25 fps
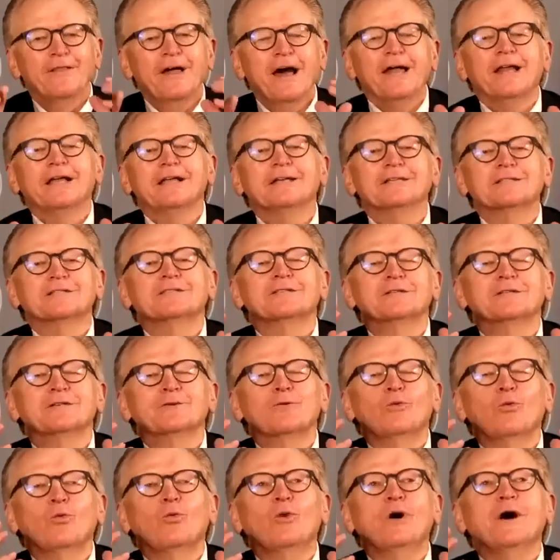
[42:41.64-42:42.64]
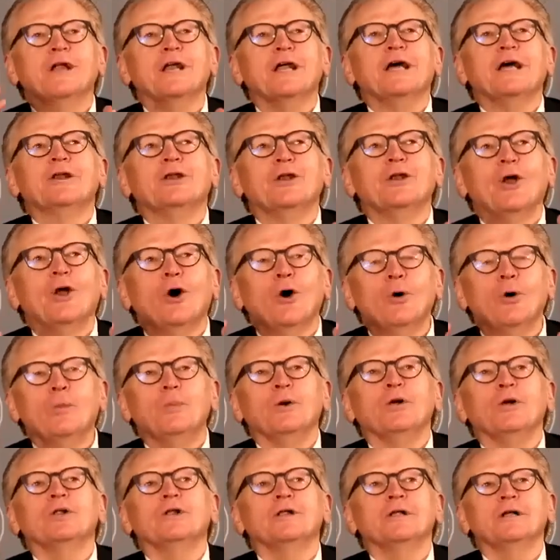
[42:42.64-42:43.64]
That is, what a
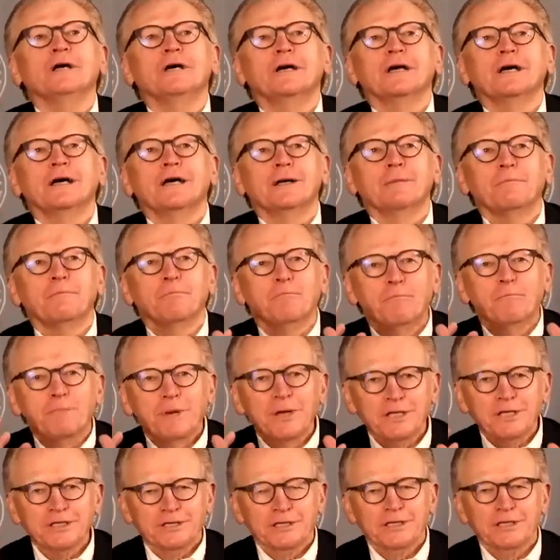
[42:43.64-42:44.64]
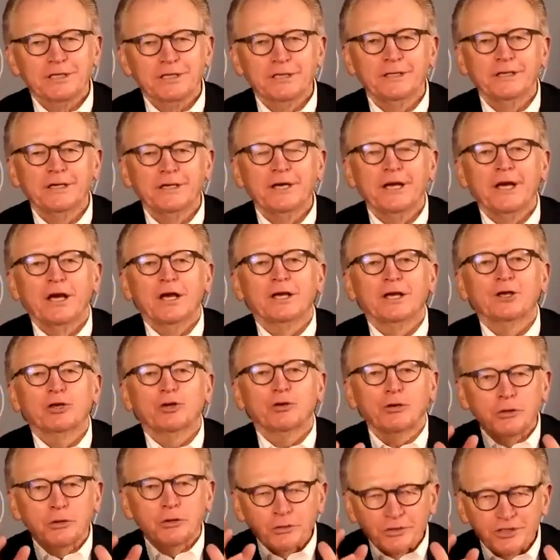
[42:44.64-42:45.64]
noble mission
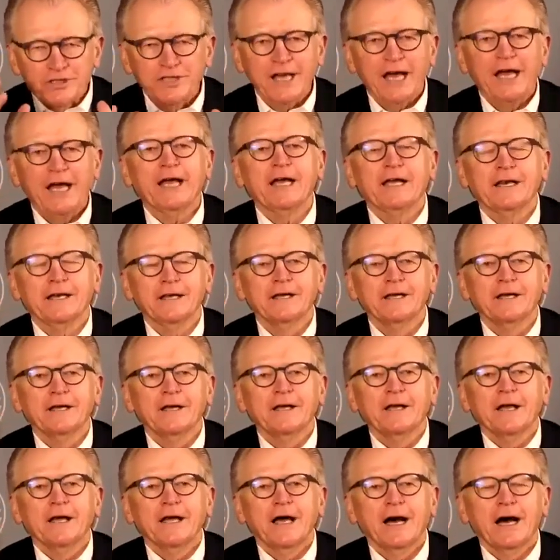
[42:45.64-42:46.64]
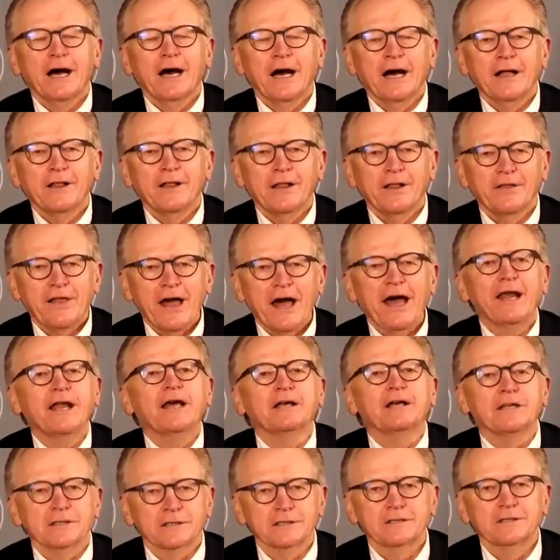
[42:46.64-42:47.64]
crusade that
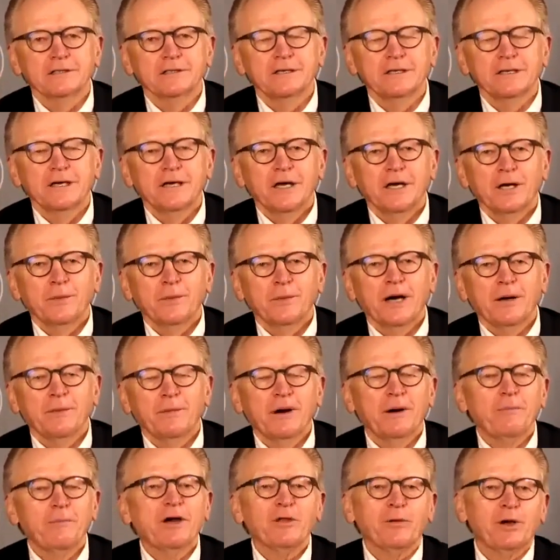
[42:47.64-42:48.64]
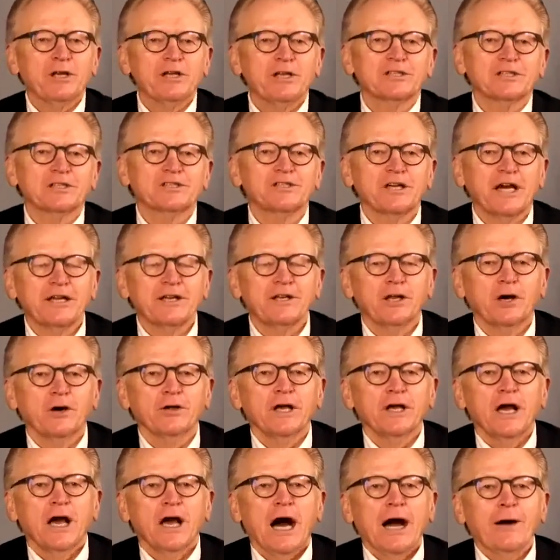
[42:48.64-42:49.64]
is. By the way, just a side
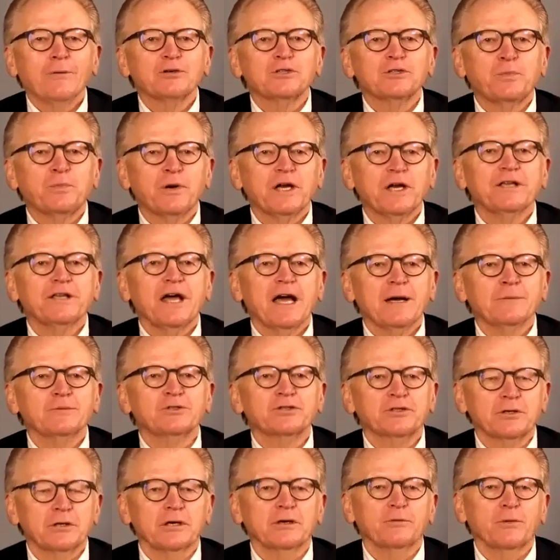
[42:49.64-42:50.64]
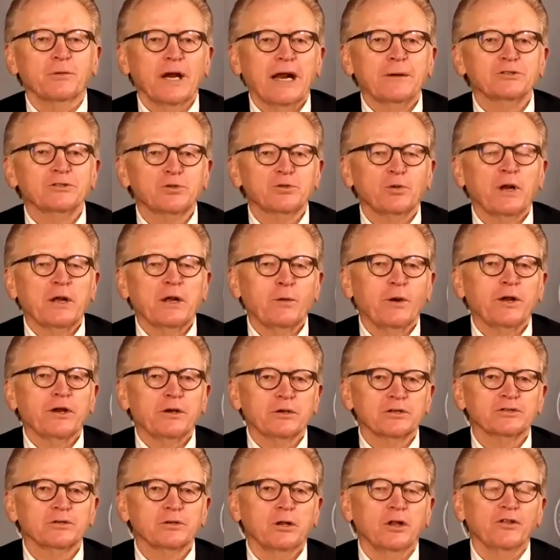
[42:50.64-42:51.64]
note, I was pretty damn sure when I was 21
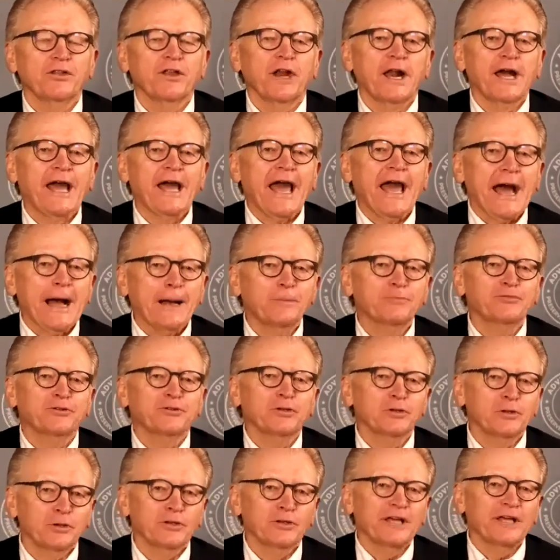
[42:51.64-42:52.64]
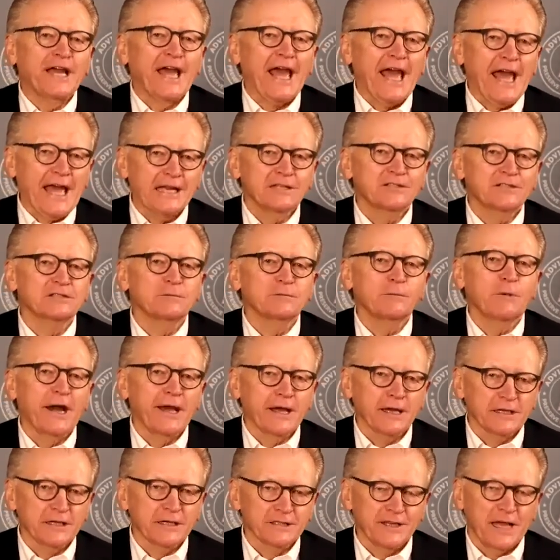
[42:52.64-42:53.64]
years old that I absolutely aced
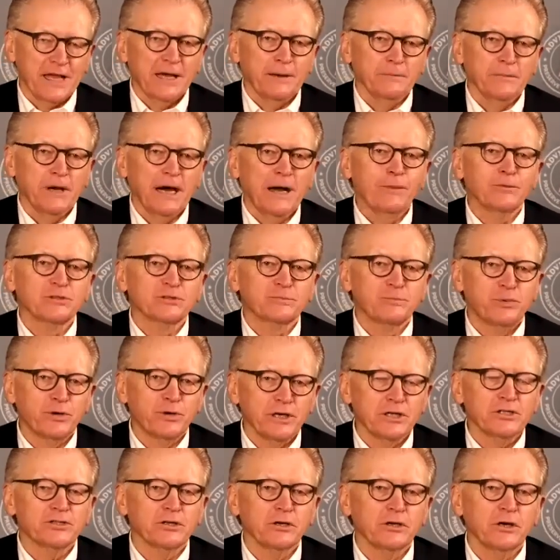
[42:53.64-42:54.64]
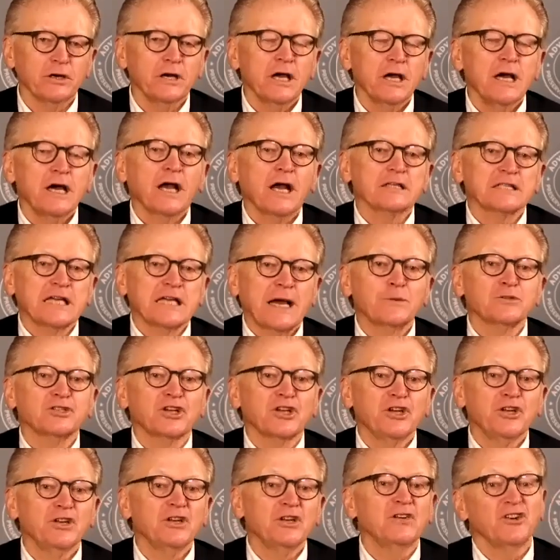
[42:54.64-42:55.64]
my exam. I was pretty sure, because I
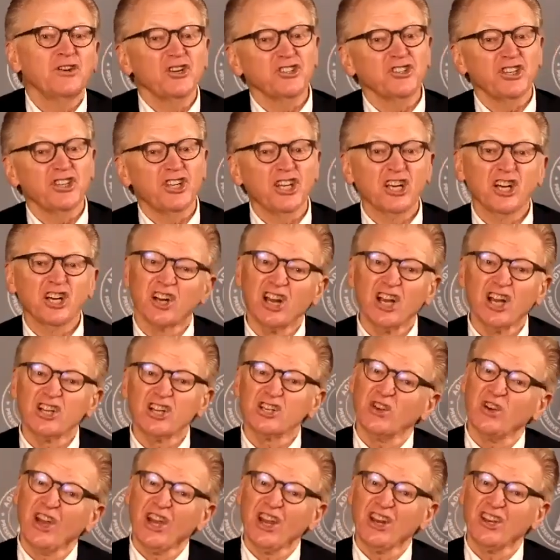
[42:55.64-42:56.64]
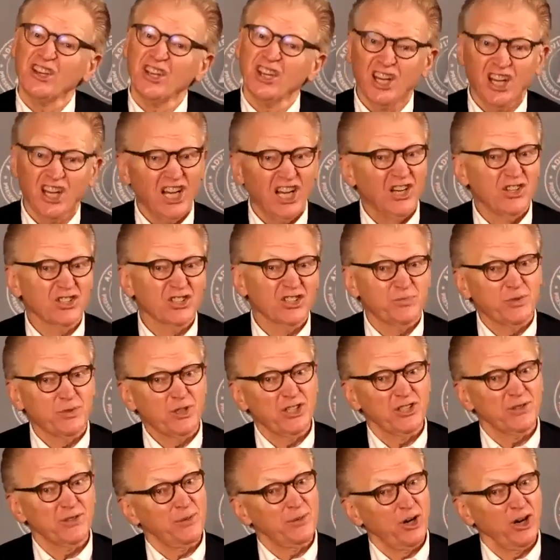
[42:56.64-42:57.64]
was a university graduate. I was
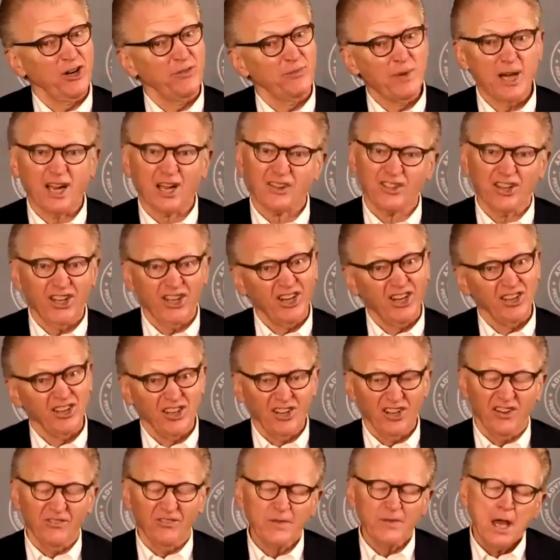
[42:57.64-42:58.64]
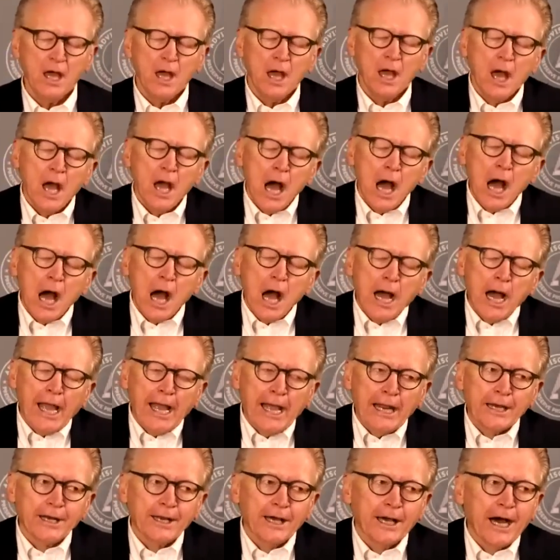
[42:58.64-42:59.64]
pretty smart back then, you know,
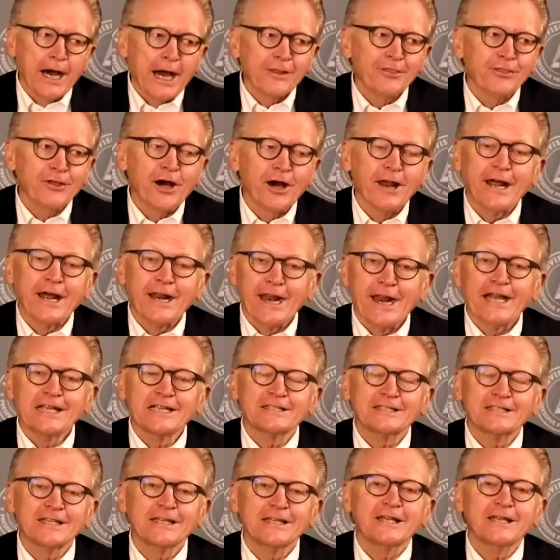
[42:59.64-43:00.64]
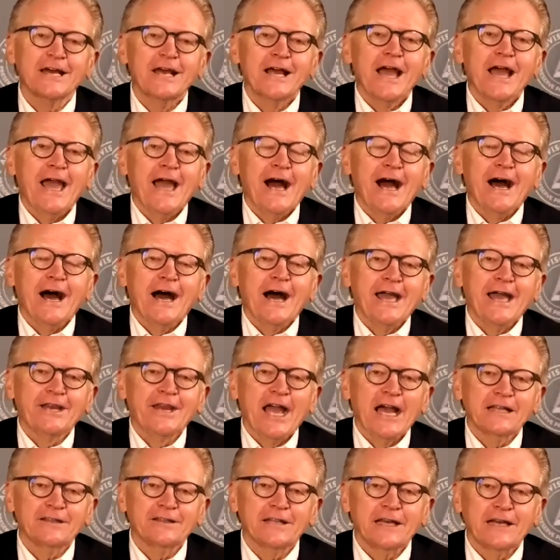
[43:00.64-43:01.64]
and I thought I'd aced it.
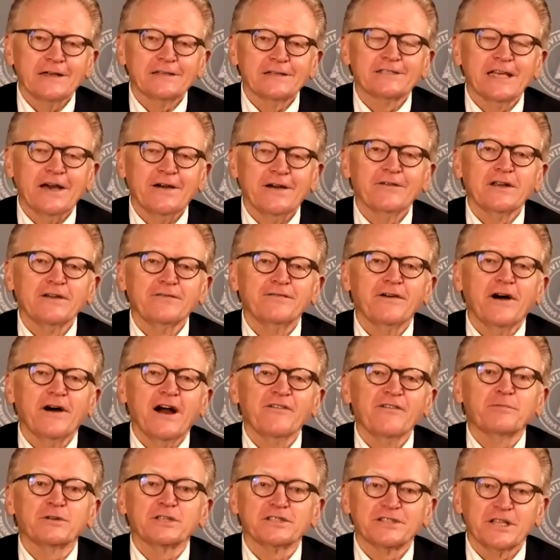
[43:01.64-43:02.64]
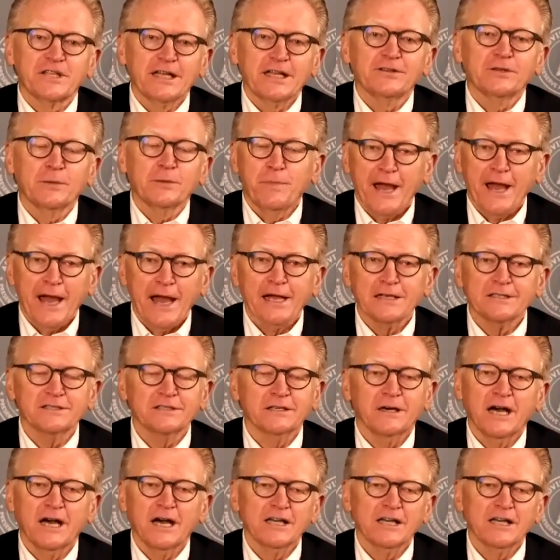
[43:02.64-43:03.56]
And you had to have 75% to pass.